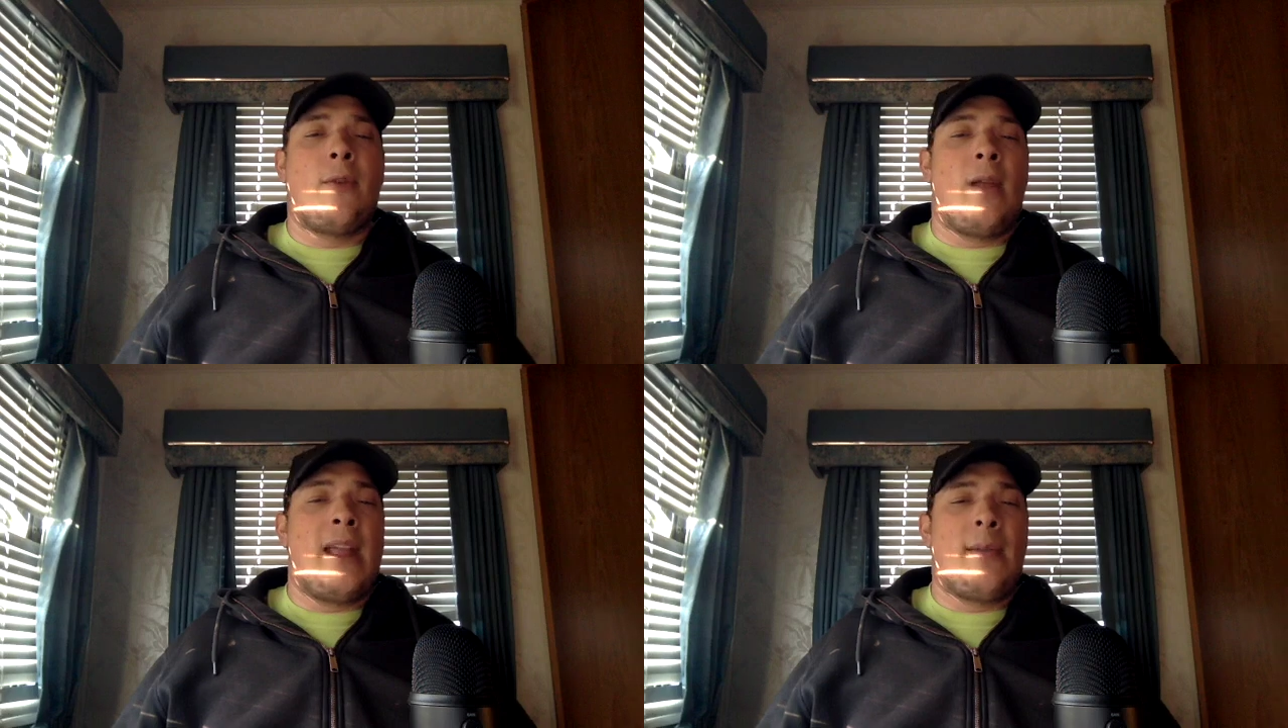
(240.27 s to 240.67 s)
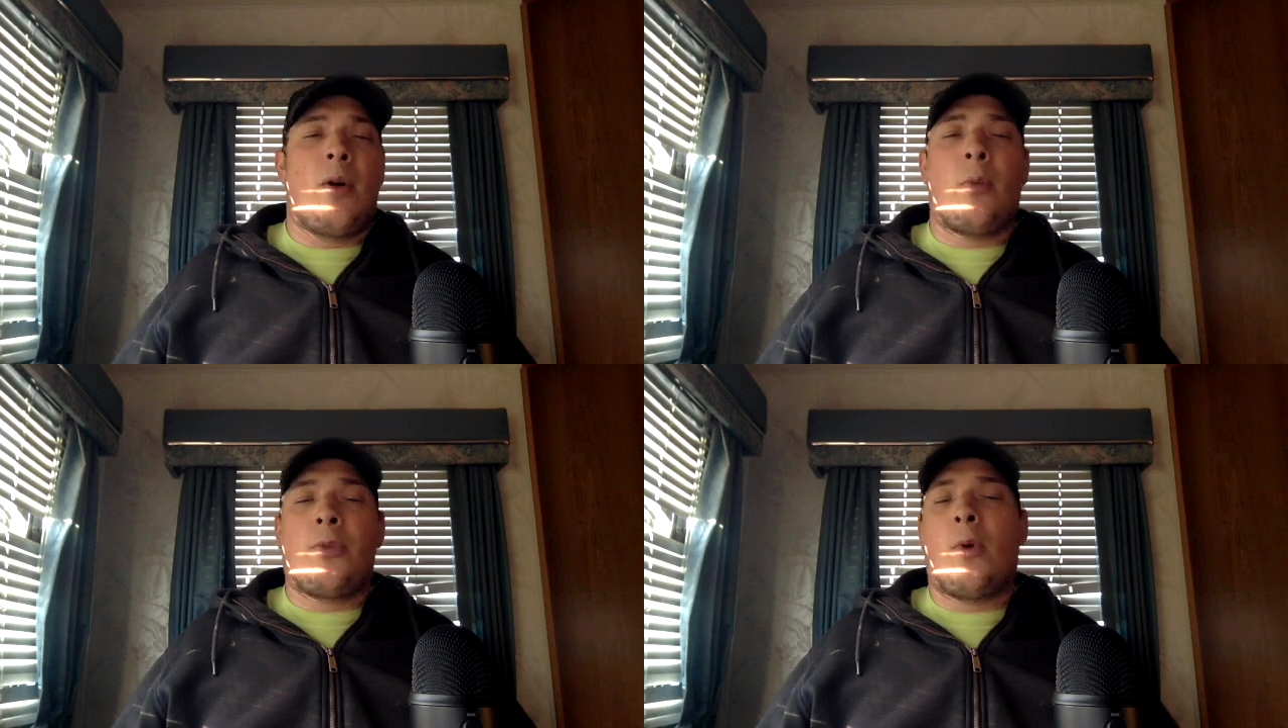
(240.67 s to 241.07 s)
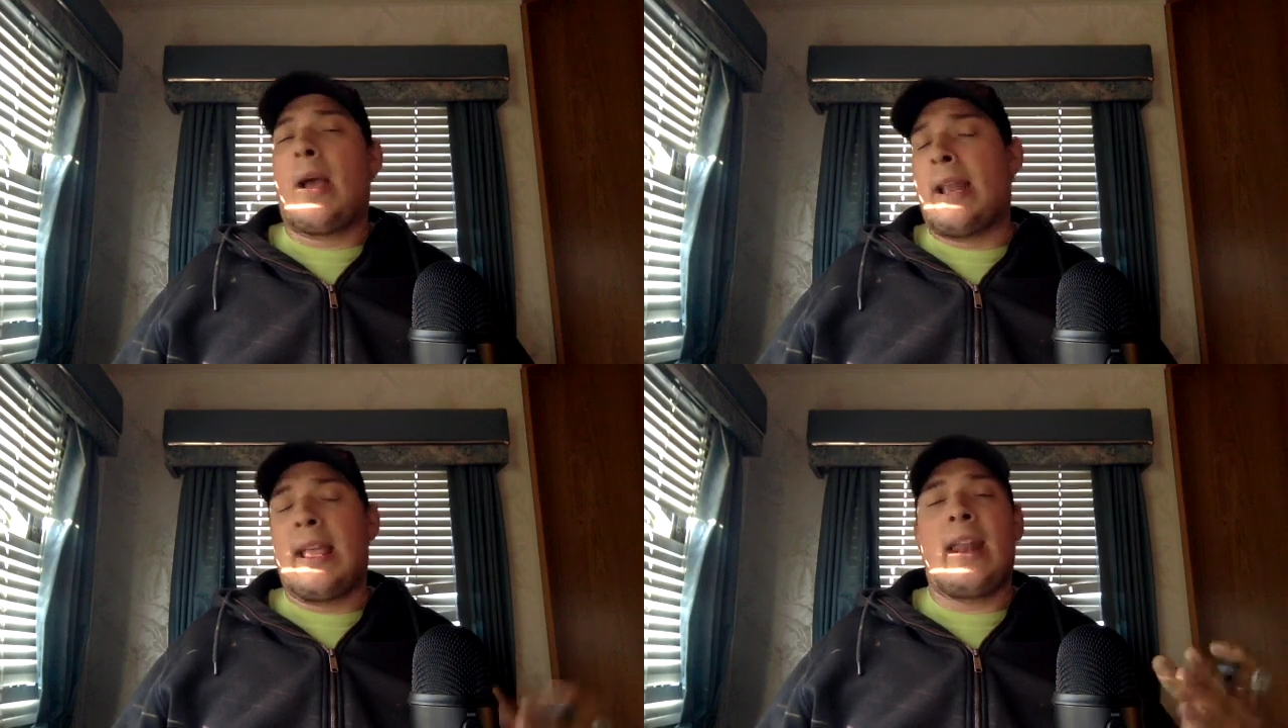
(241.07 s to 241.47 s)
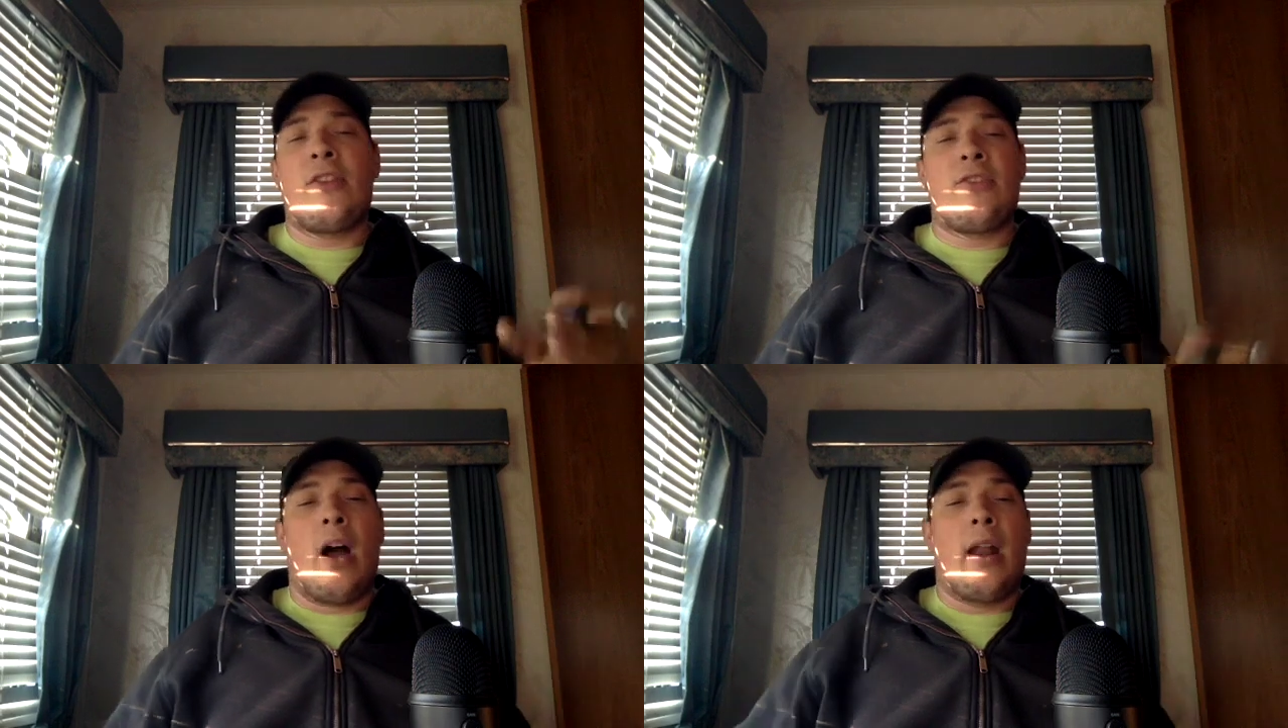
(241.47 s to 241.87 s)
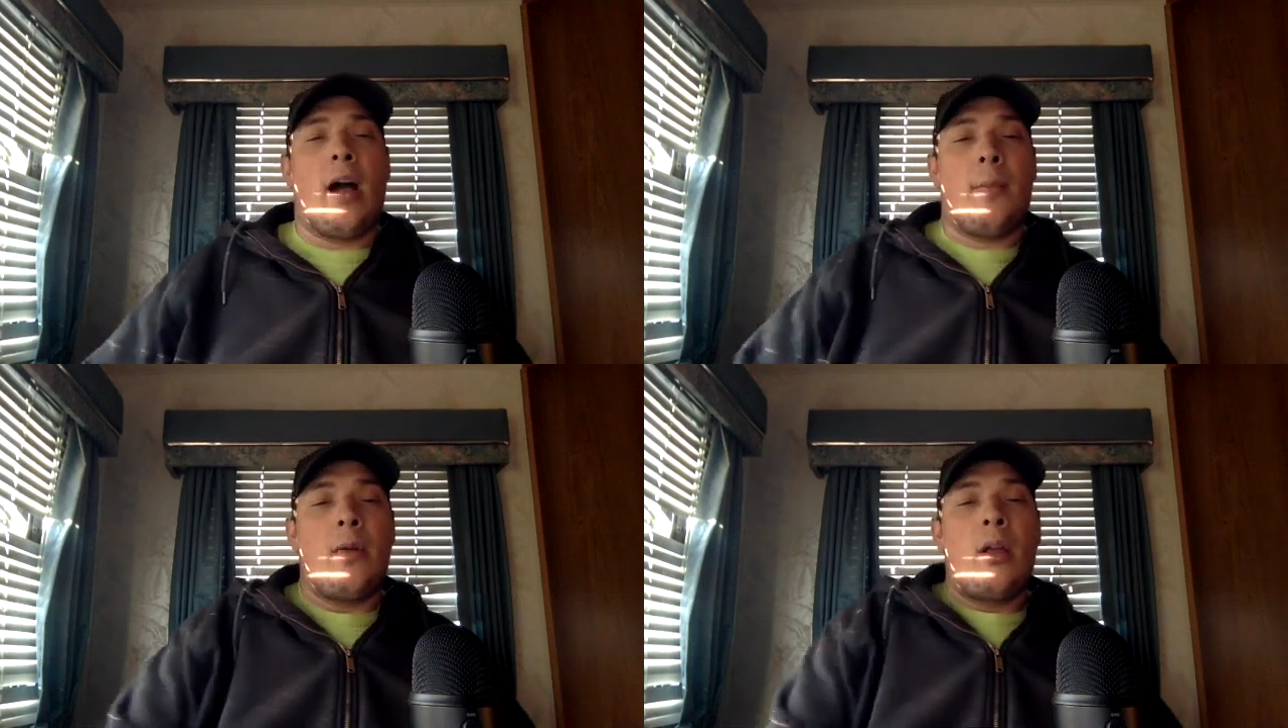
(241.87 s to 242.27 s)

that ammo so I can get it shot up.